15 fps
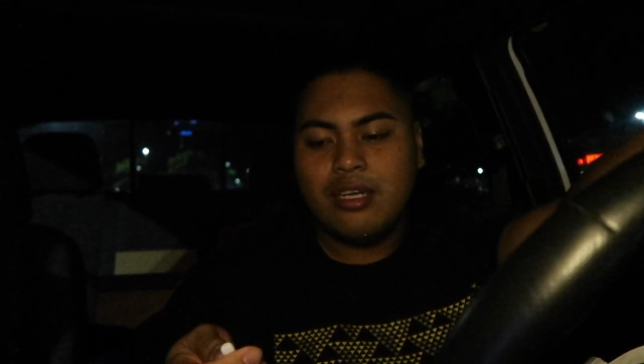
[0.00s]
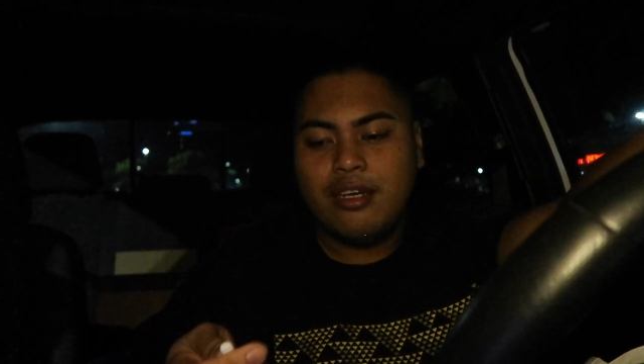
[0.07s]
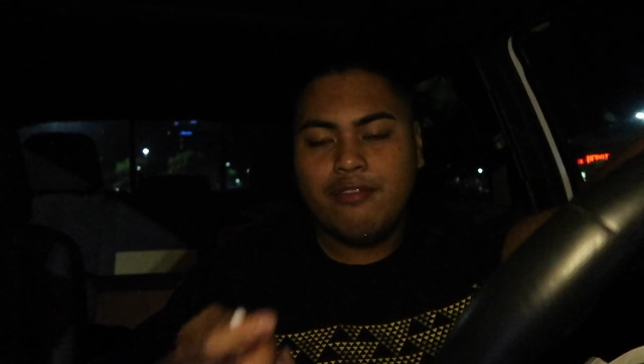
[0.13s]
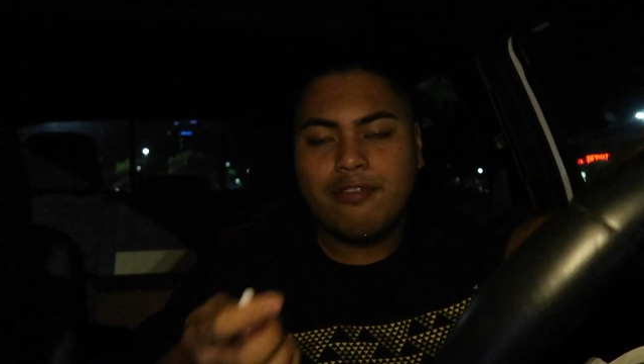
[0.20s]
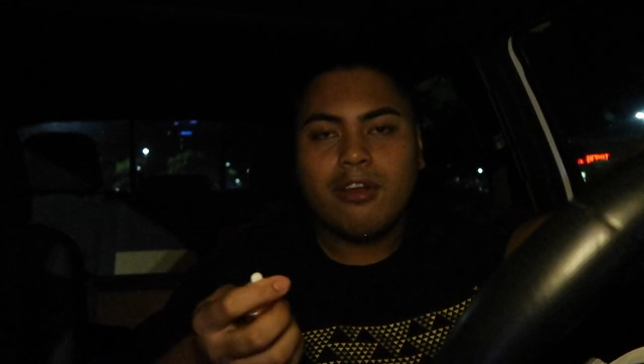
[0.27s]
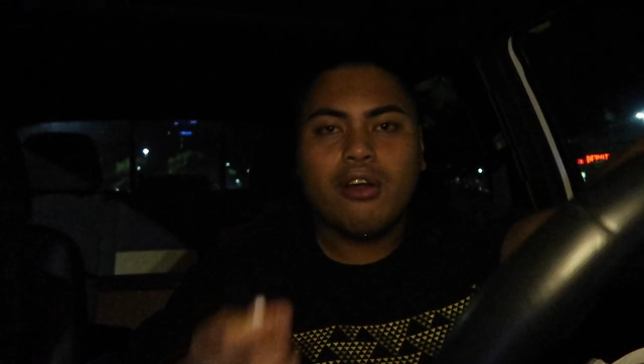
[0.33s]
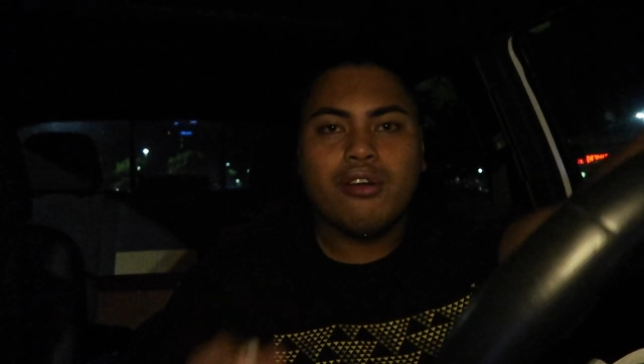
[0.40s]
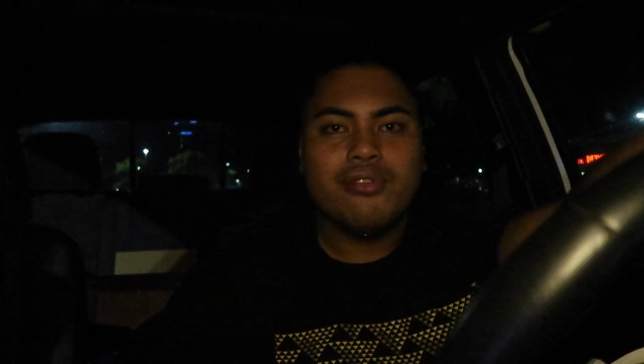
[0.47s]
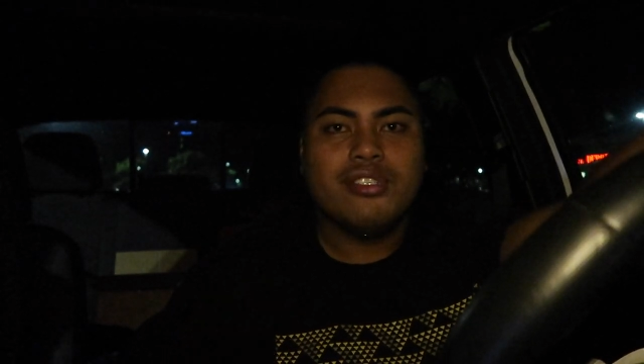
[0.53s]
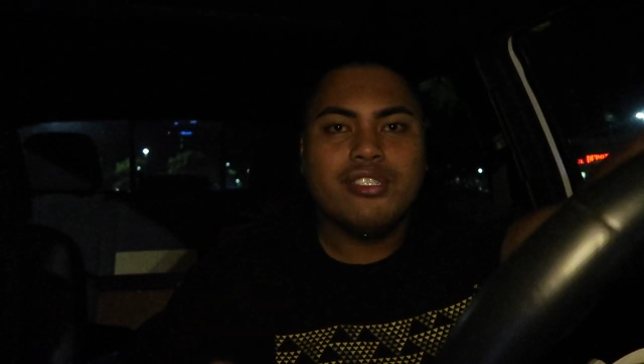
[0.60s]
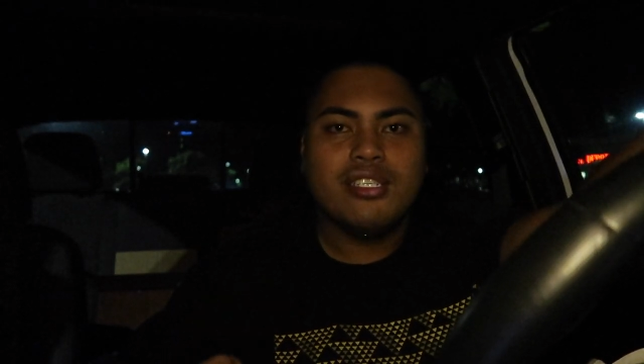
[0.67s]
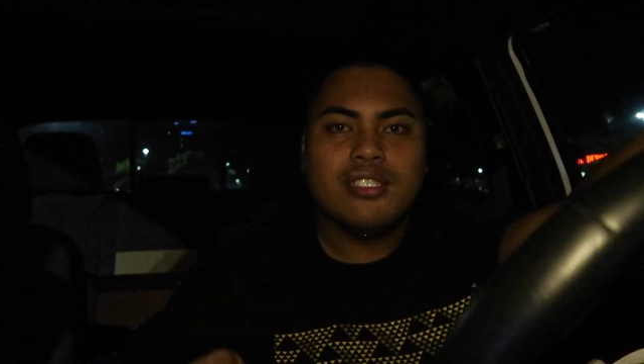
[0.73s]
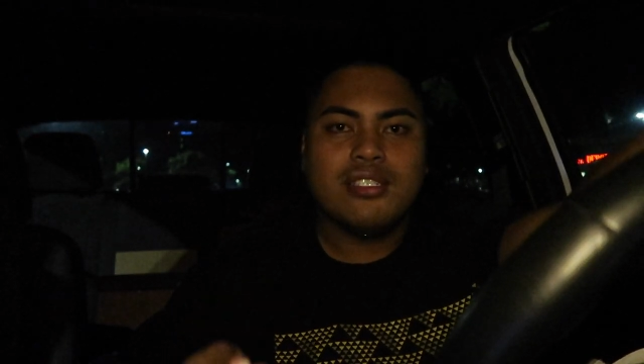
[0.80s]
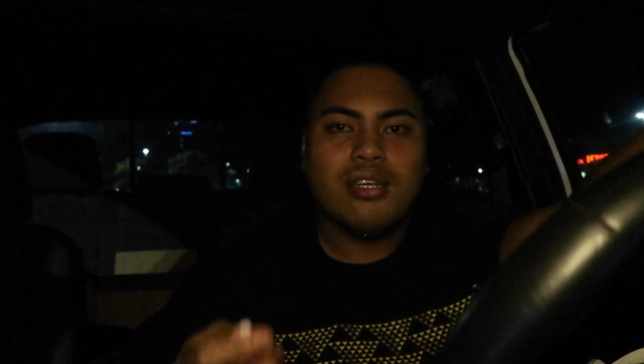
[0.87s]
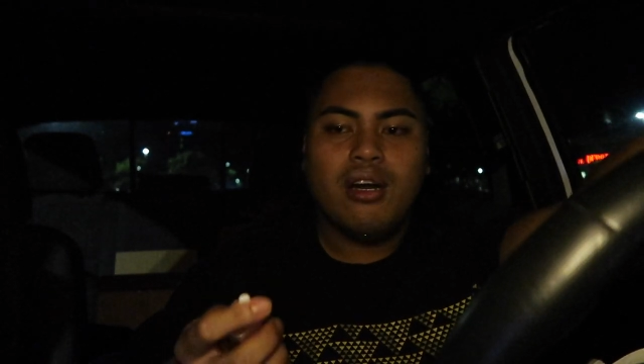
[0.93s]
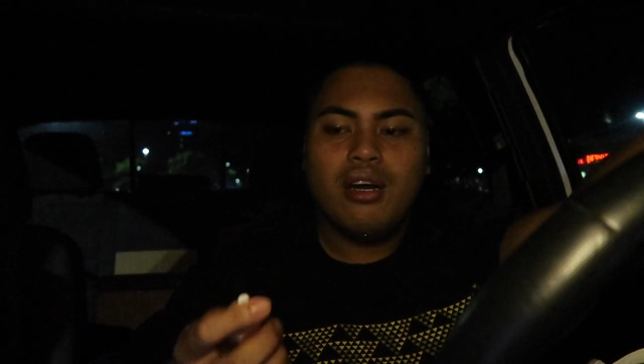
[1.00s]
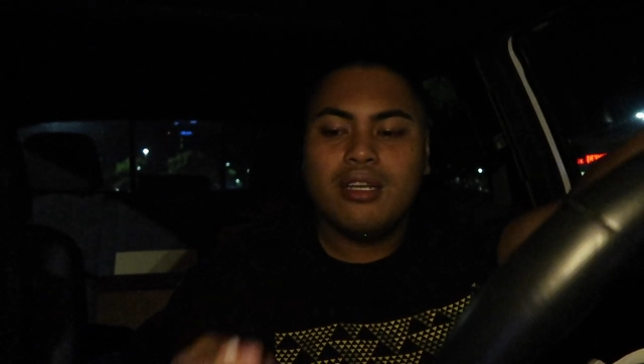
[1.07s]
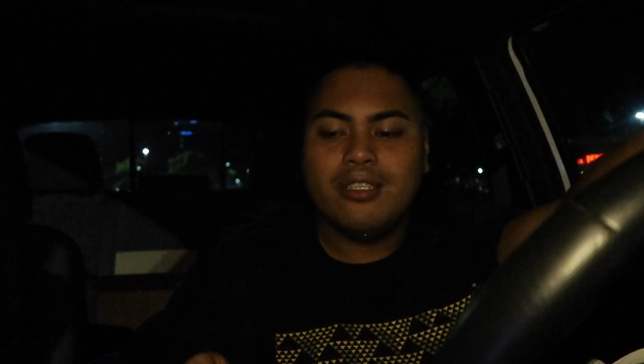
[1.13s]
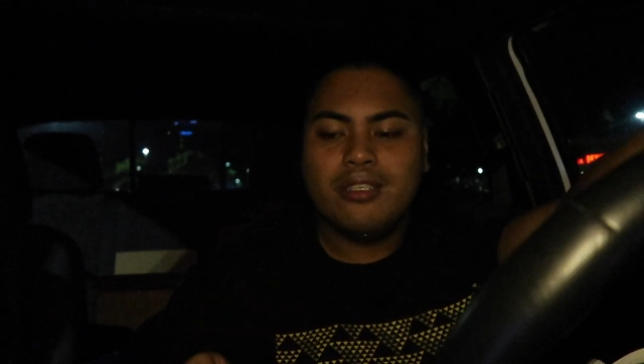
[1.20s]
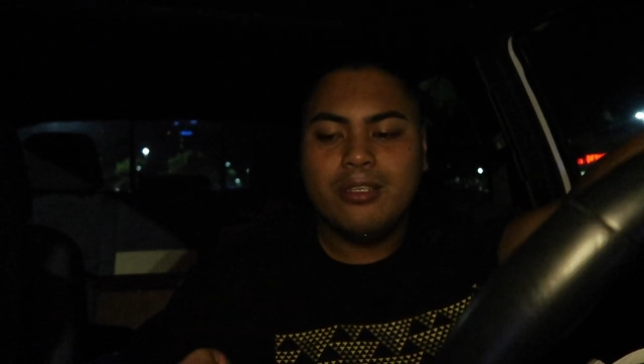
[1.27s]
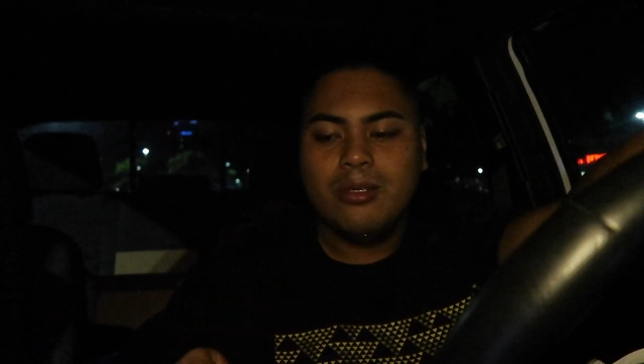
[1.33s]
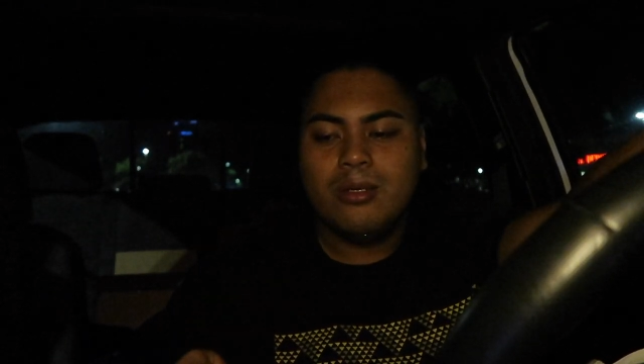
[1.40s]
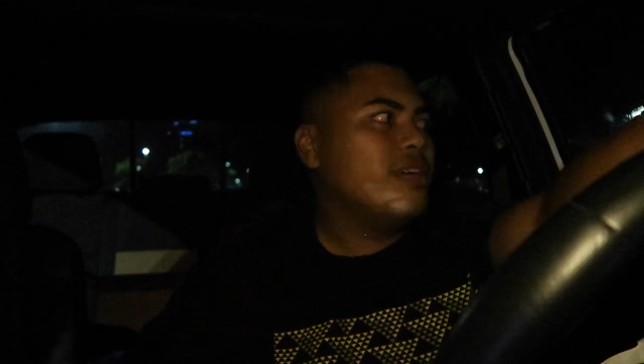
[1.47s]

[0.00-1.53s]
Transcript: of cartridges on you.